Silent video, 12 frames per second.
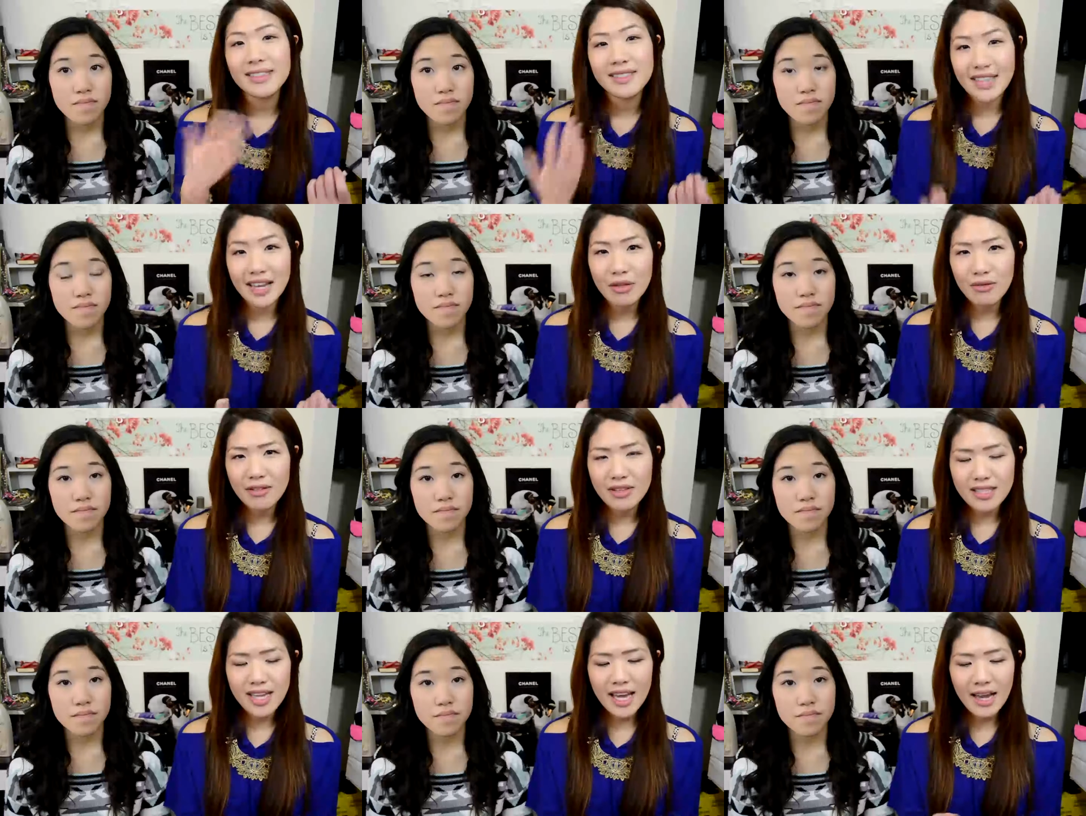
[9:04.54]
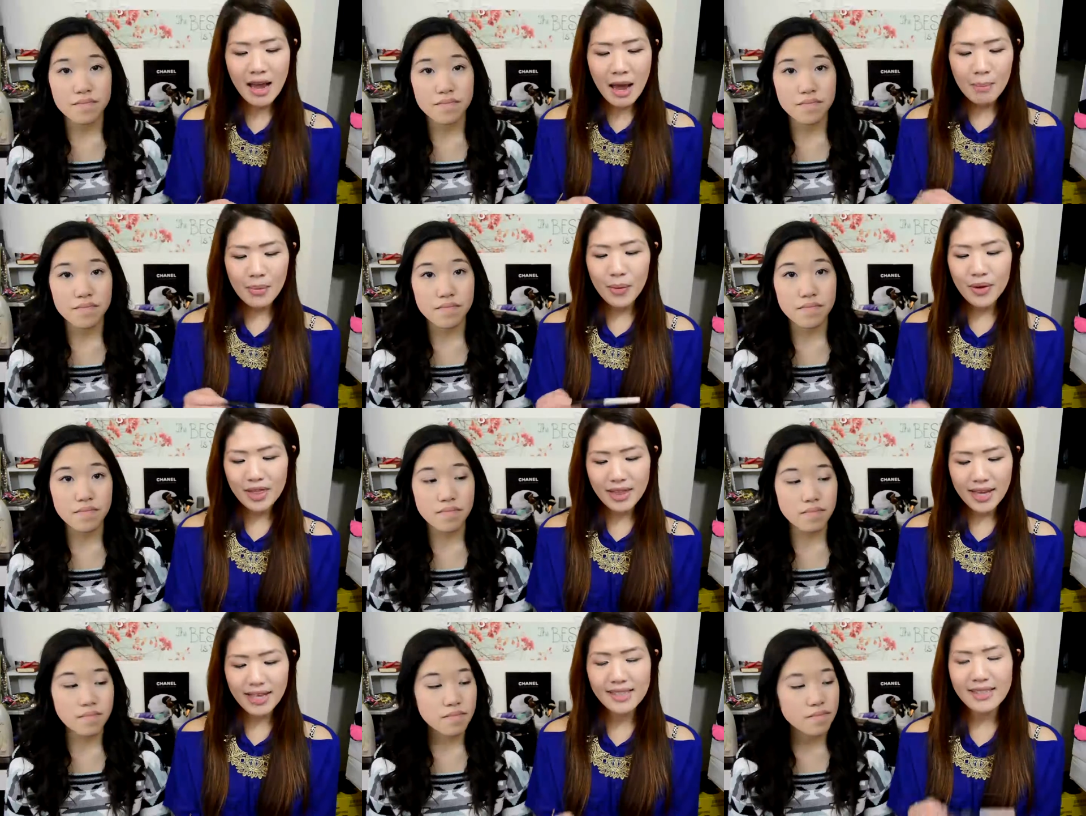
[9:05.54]
Speaker 1: stay throughout the day. But with
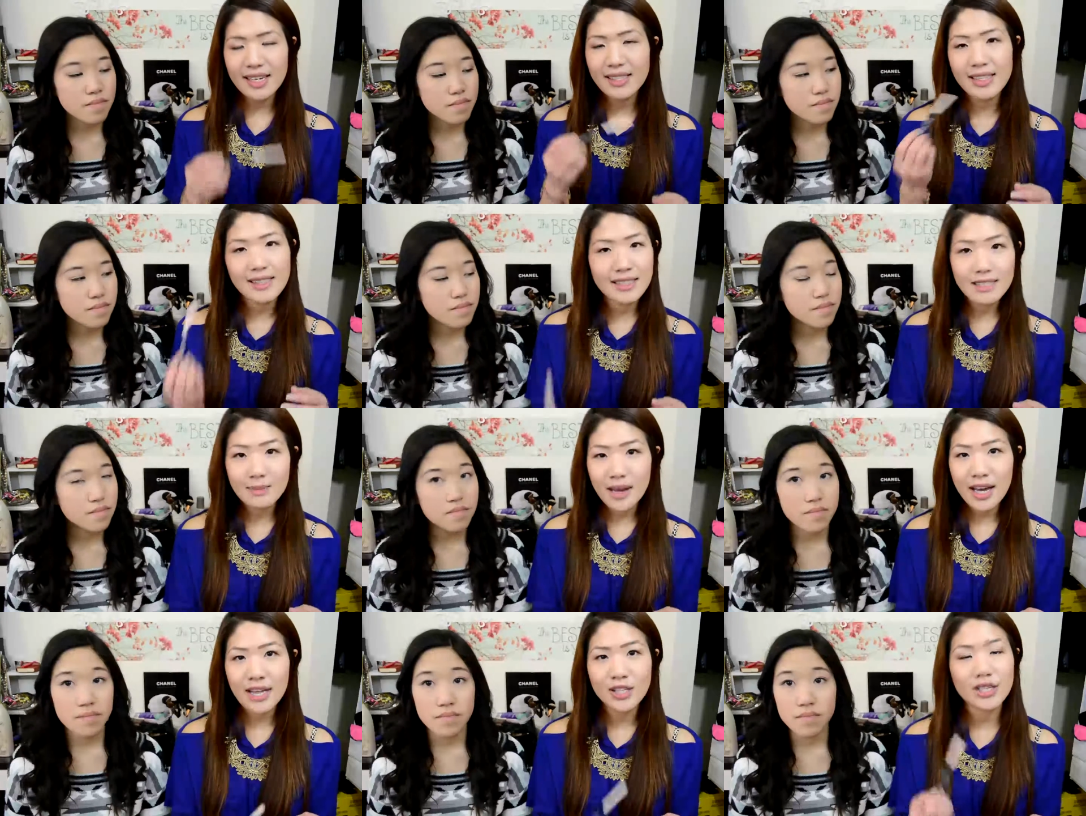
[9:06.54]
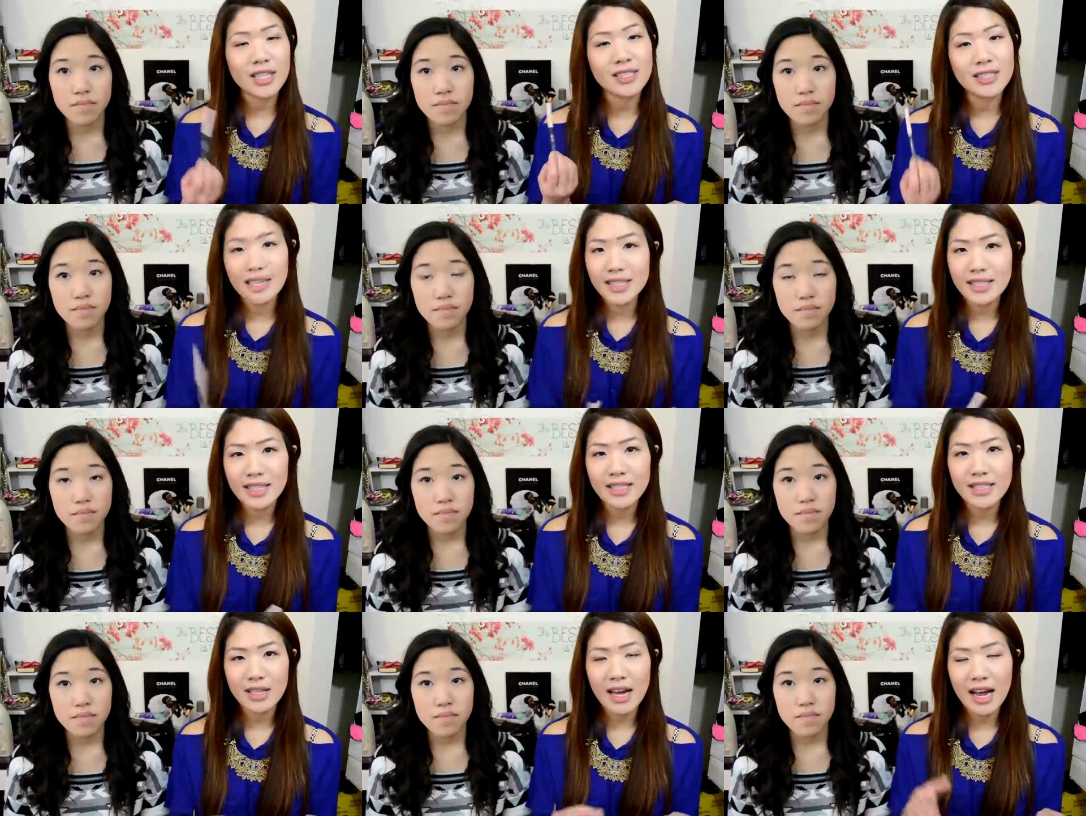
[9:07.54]
this, it doesn't smudge and it
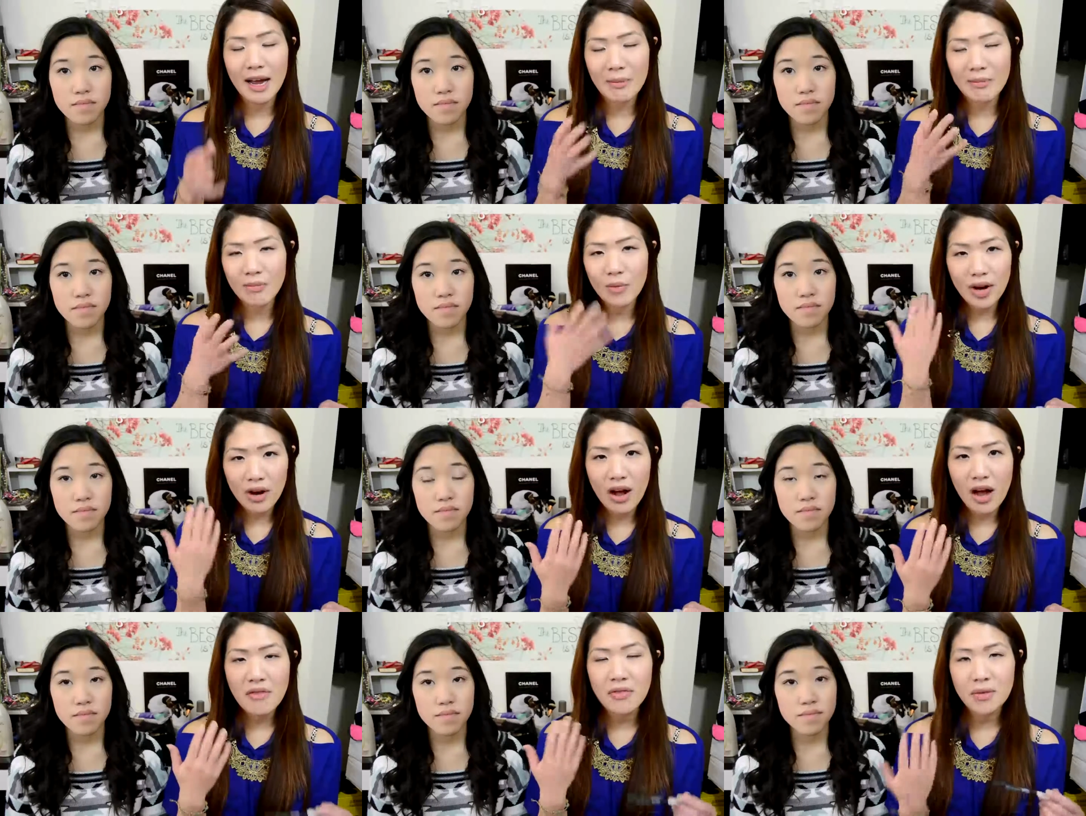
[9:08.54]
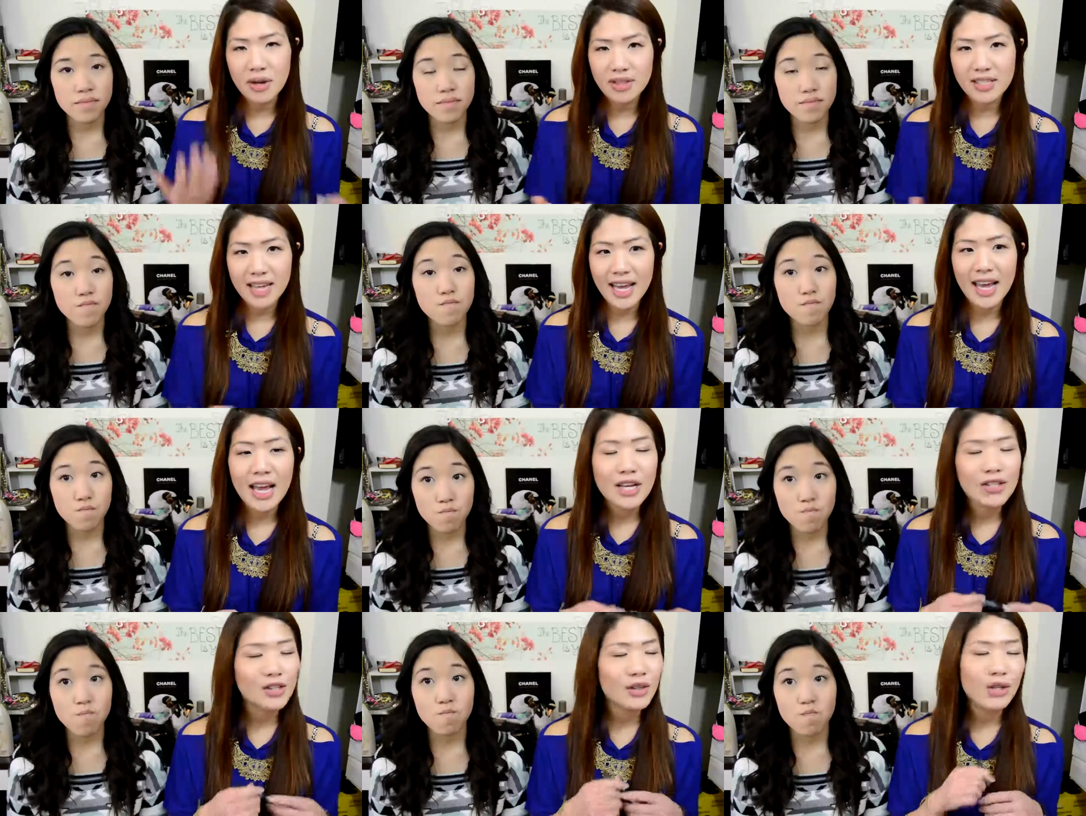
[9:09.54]
doesn't um, wear off throughout the day,
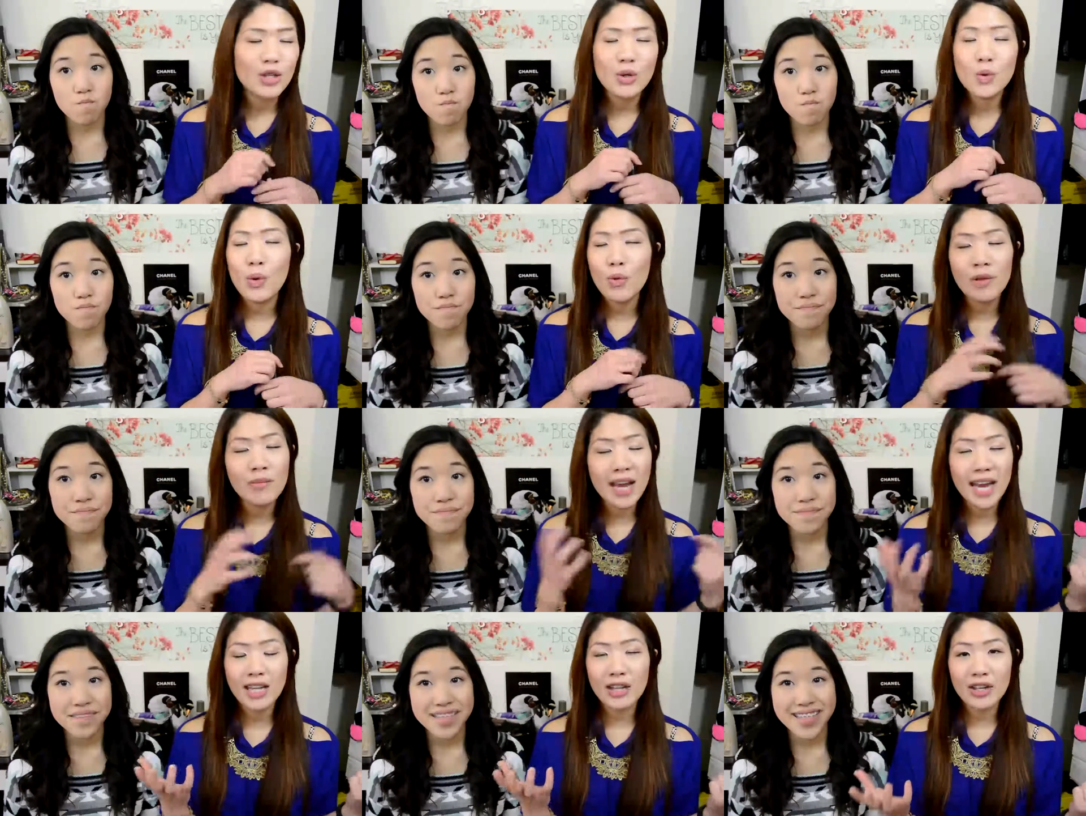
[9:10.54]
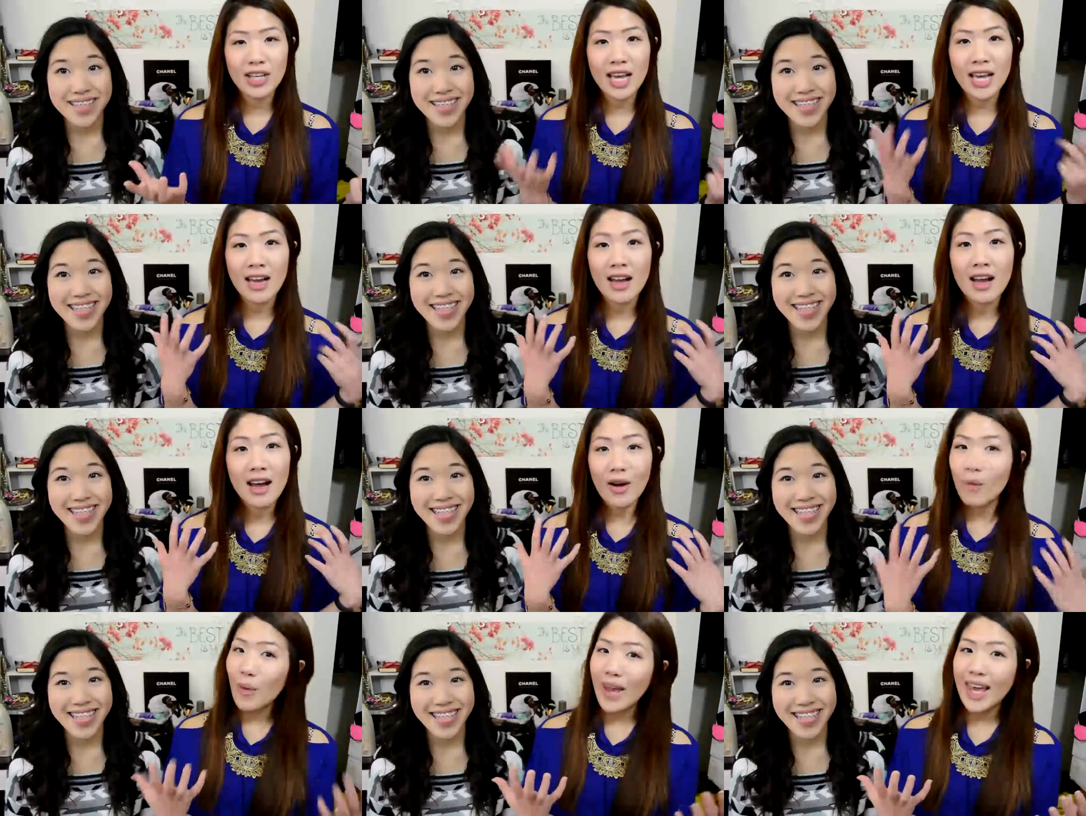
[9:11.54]
so you remain looking uh,
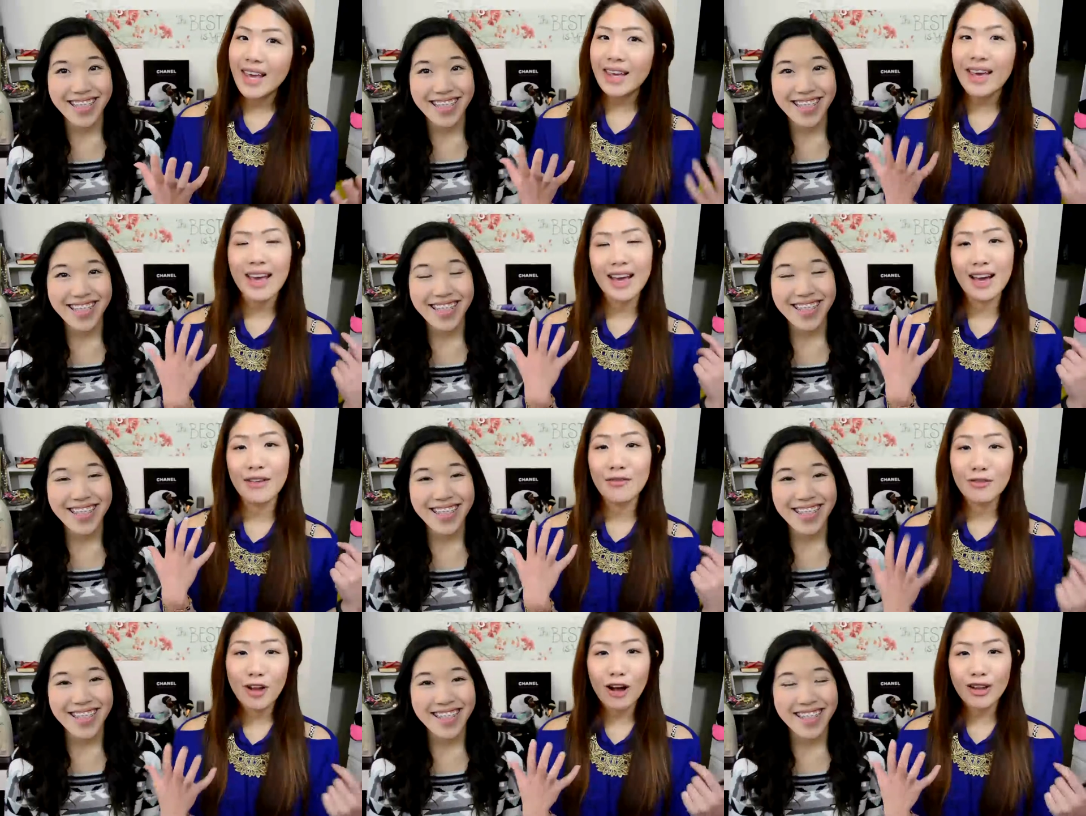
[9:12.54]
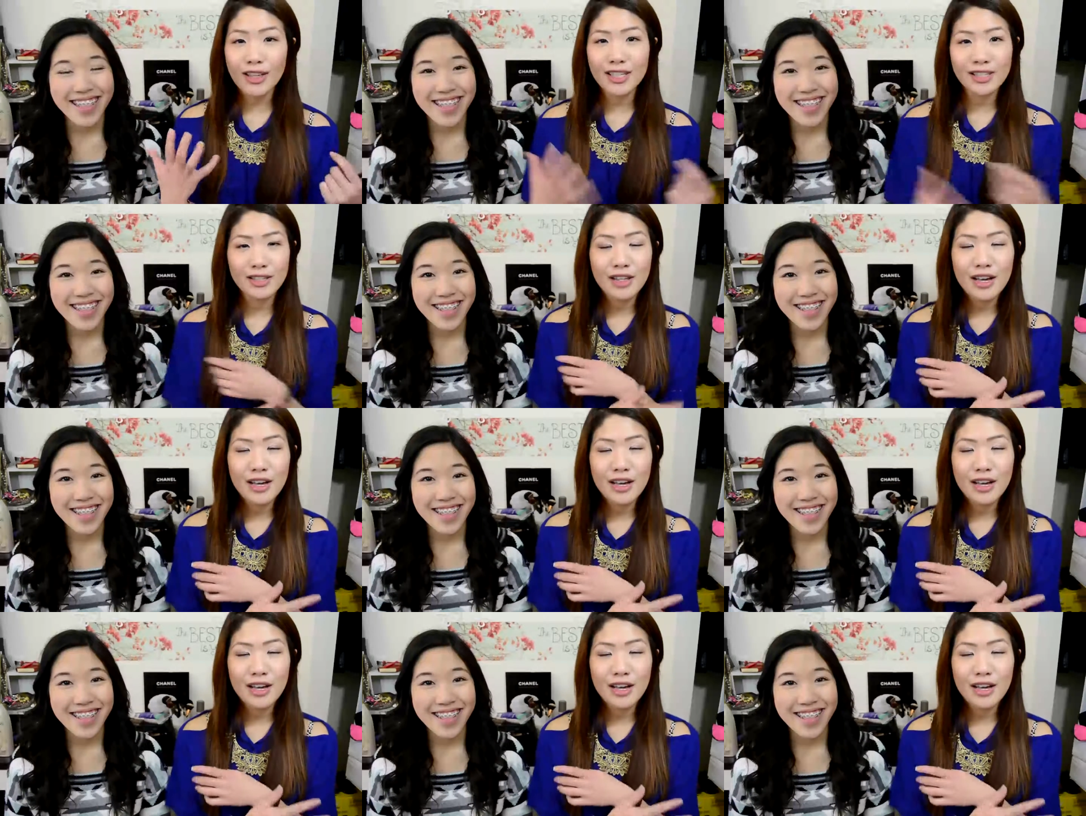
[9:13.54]
awake and flawless